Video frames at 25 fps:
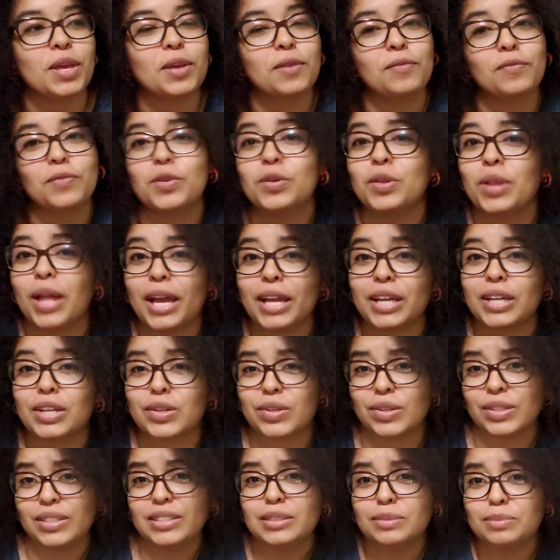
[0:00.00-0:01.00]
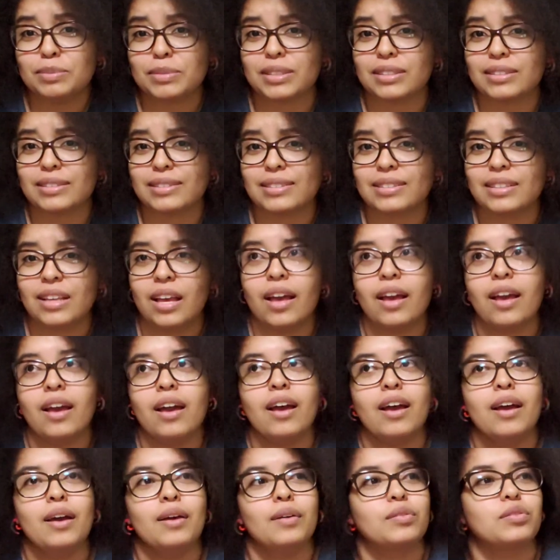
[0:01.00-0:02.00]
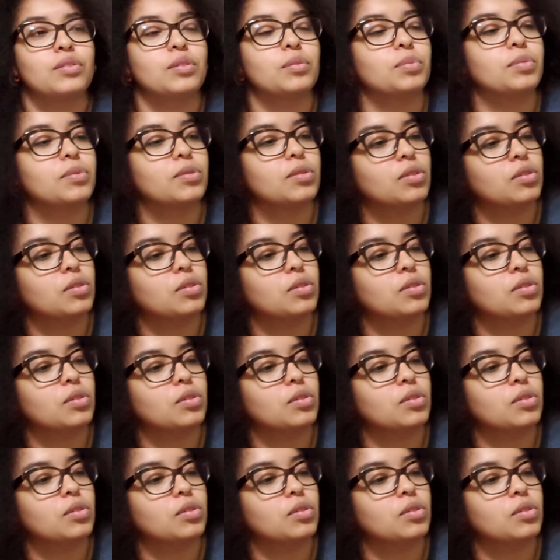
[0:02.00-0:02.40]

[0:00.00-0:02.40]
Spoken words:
if you like Christmas. Give